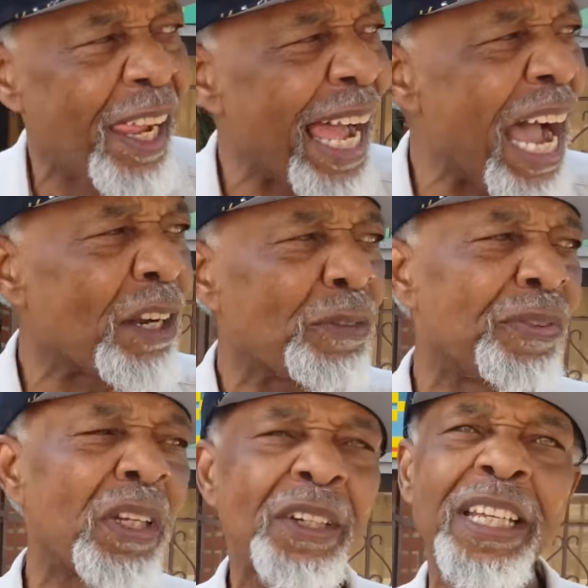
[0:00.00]
out of
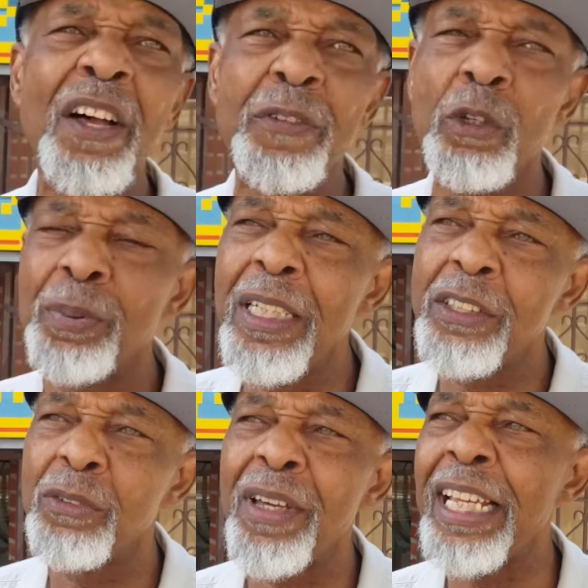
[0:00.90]
Philadelphia,
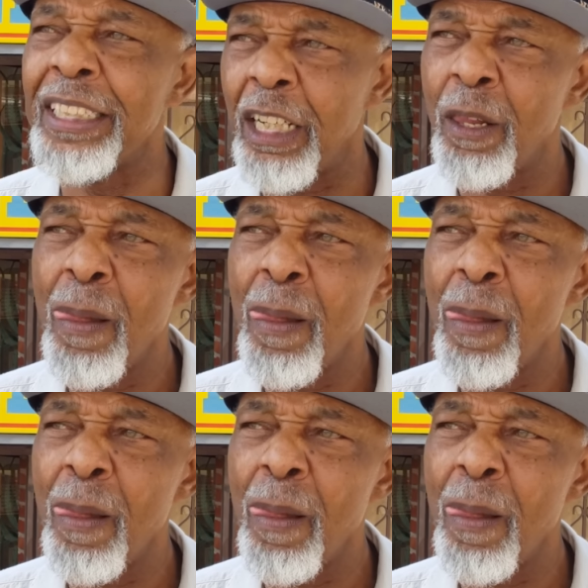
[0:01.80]
Pennsylvania.